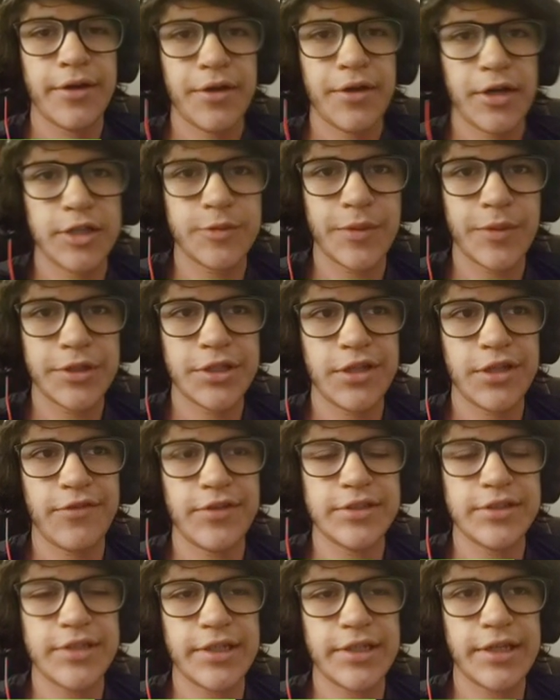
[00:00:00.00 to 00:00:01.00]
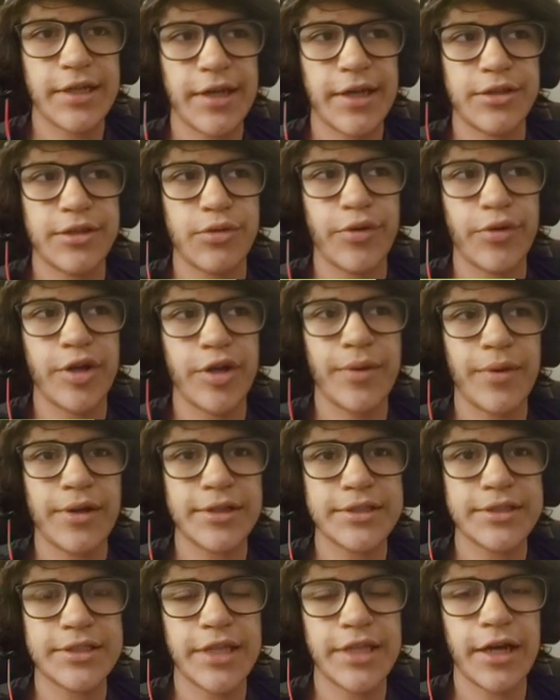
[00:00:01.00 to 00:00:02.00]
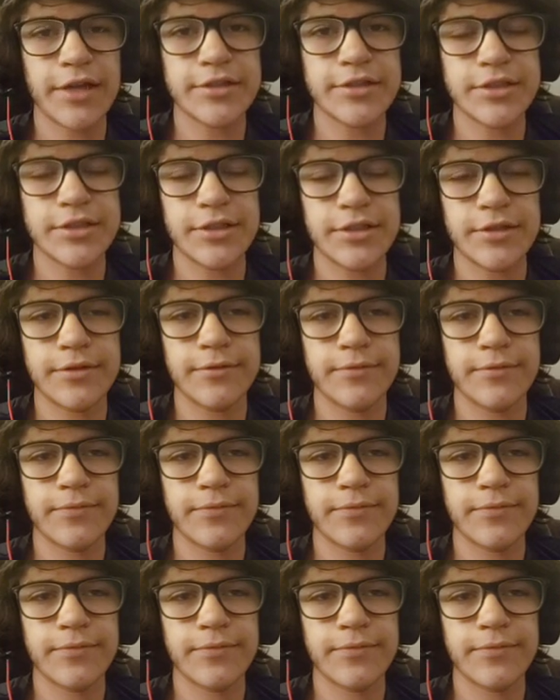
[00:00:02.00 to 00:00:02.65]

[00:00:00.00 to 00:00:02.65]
especially if it's like at the right amount of stats and